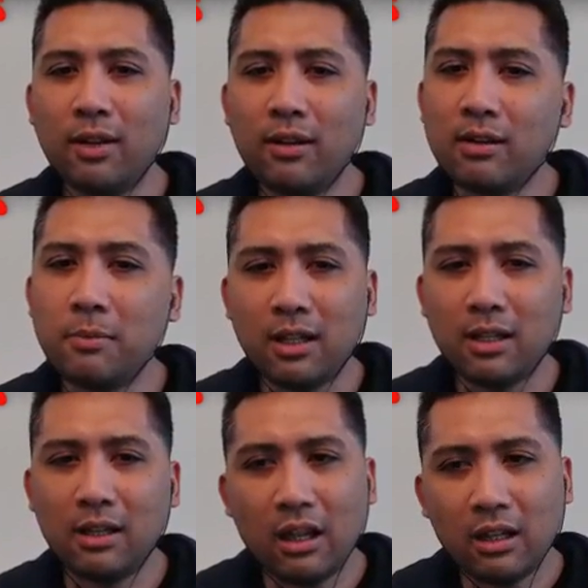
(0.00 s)
to me in
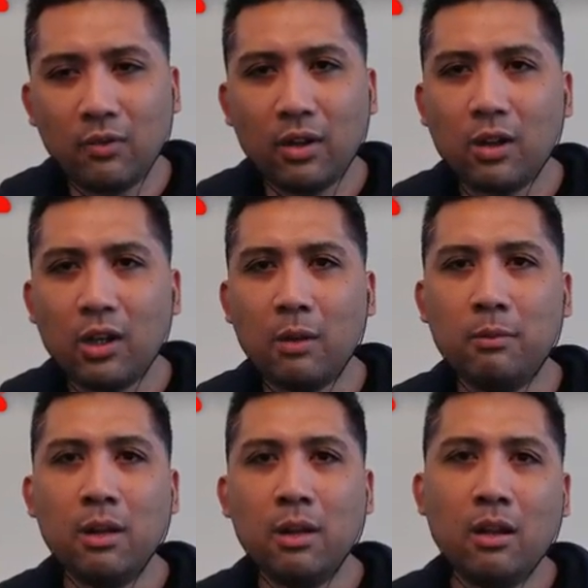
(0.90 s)
any video game
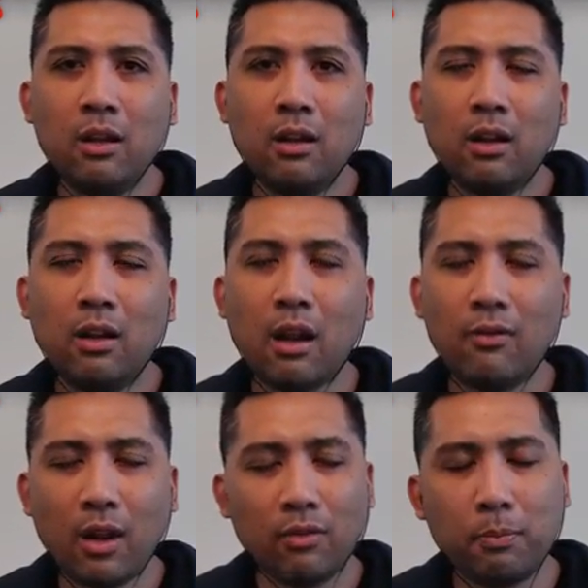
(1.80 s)

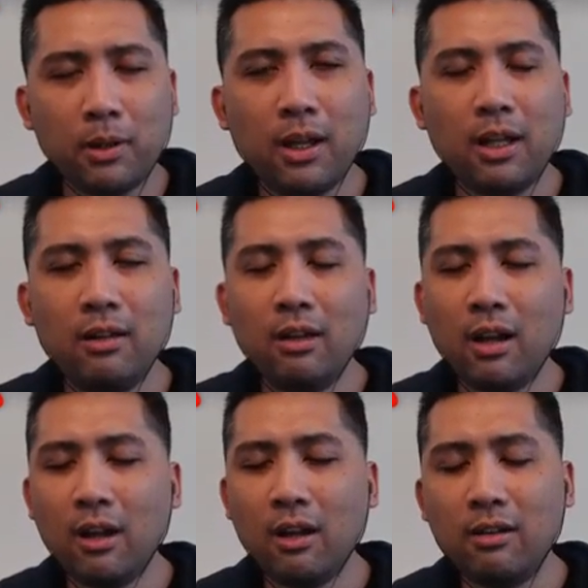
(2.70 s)
I've ever played,
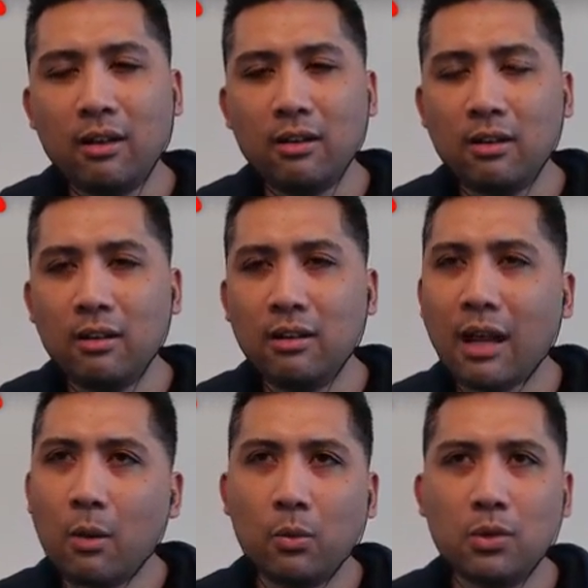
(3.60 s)
and that
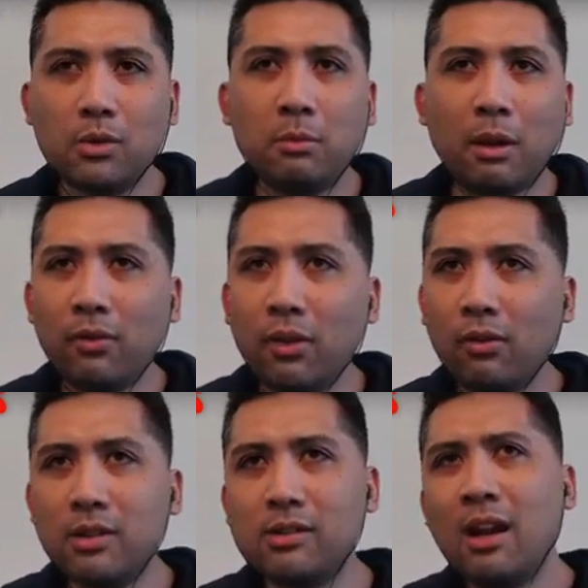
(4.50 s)
one was one of my
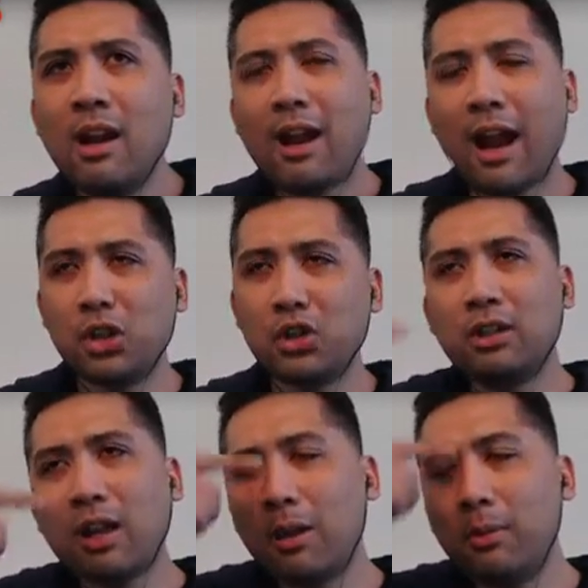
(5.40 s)
favorites. I actually
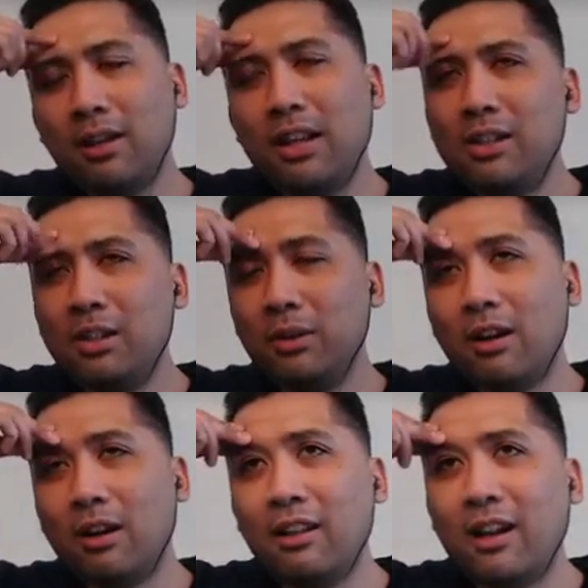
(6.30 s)
dabbled into an
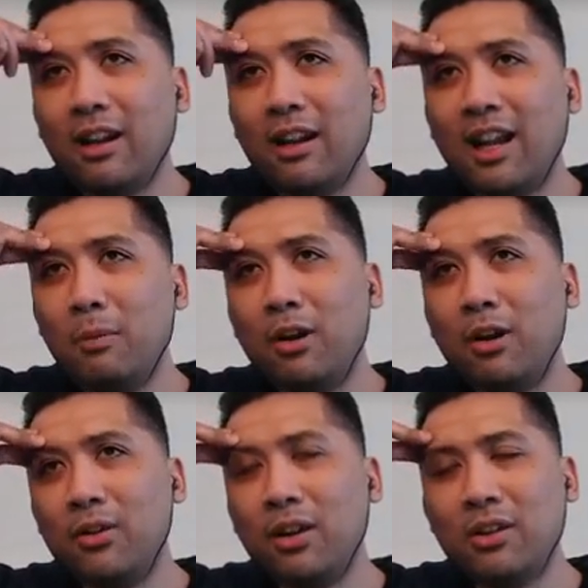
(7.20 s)
online game
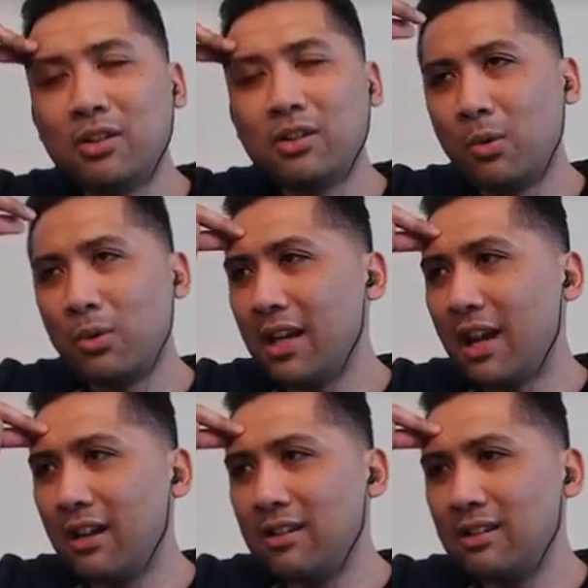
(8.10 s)
called Star Wars
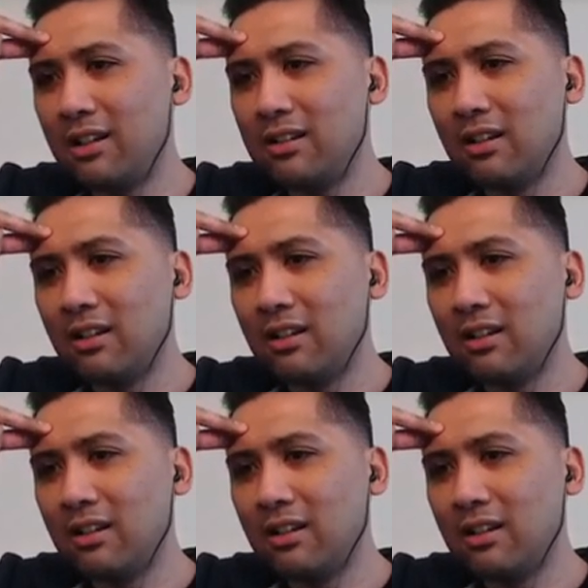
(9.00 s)
Galaxies.